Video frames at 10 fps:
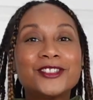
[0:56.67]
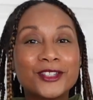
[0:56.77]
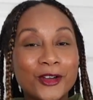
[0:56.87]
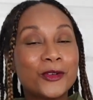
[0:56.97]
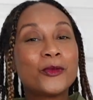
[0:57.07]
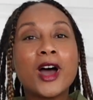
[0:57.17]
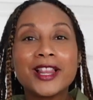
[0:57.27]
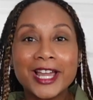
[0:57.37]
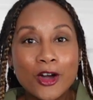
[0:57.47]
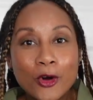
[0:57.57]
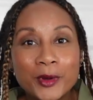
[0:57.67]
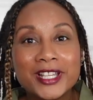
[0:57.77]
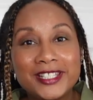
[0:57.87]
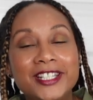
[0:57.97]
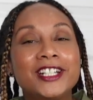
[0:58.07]
So like
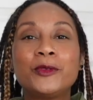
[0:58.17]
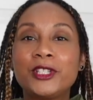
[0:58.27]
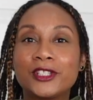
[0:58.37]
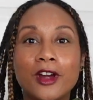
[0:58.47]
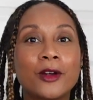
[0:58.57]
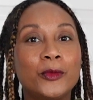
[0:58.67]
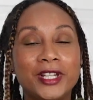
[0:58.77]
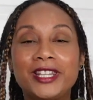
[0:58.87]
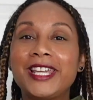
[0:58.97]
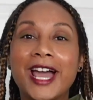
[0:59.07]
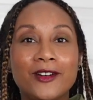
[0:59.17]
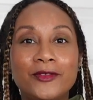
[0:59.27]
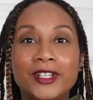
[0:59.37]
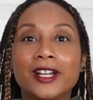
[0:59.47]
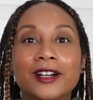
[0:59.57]
always here, we start with the
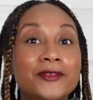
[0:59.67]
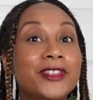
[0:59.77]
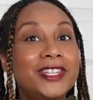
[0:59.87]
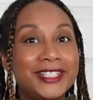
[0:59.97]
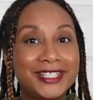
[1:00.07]
outfit of the